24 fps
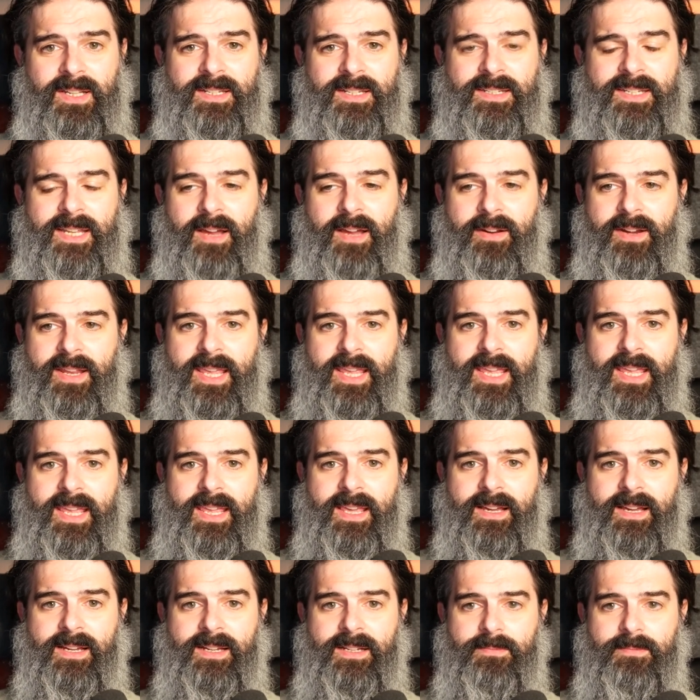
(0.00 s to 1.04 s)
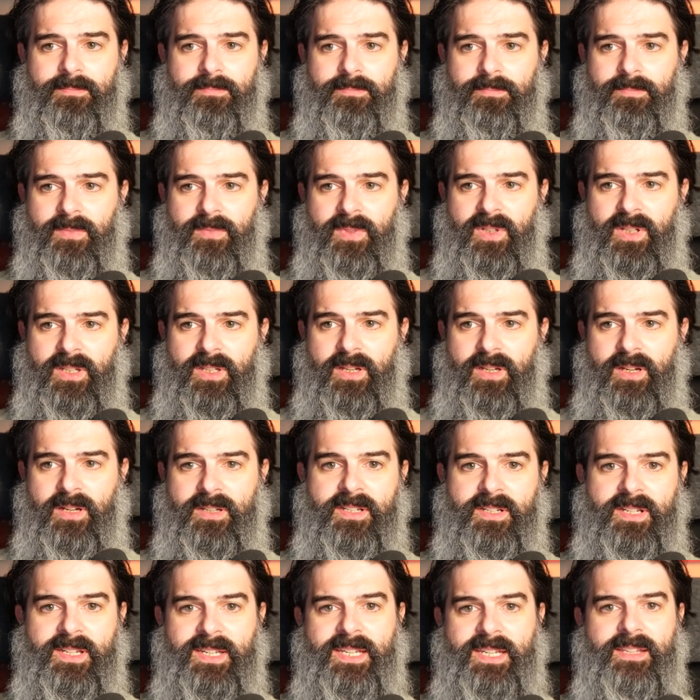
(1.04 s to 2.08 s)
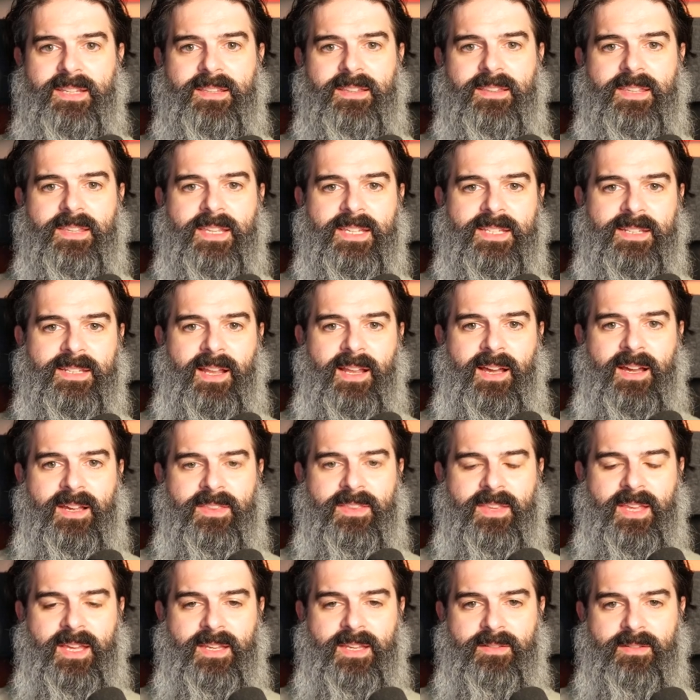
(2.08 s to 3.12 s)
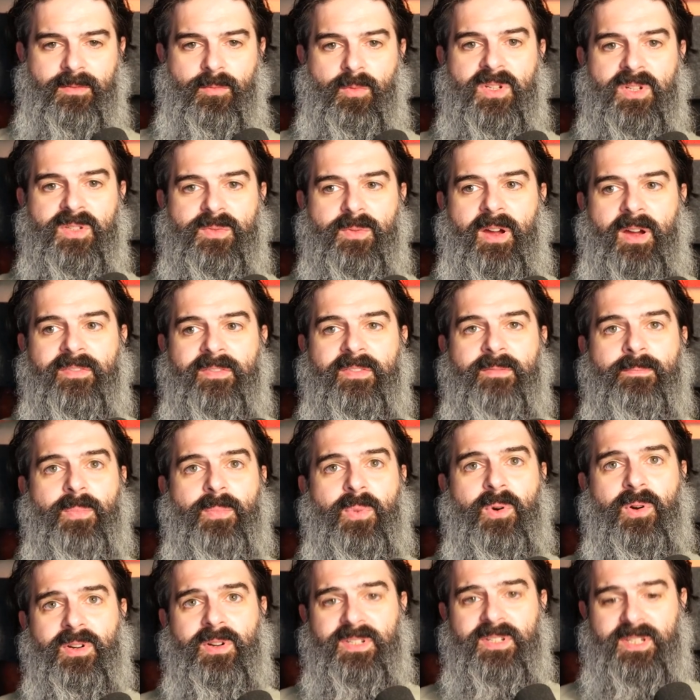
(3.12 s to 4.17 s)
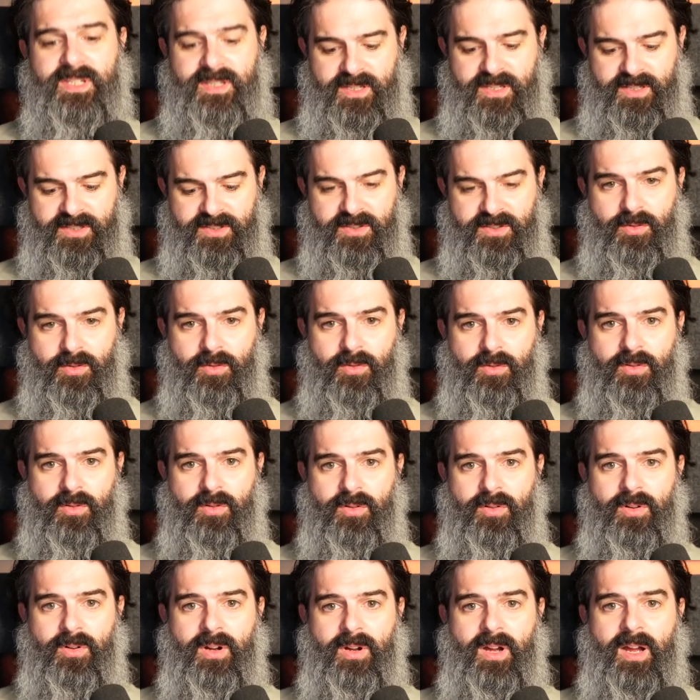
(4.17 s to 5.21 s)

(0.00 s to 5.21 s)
Down here, underneath this line then, once I've imported the score,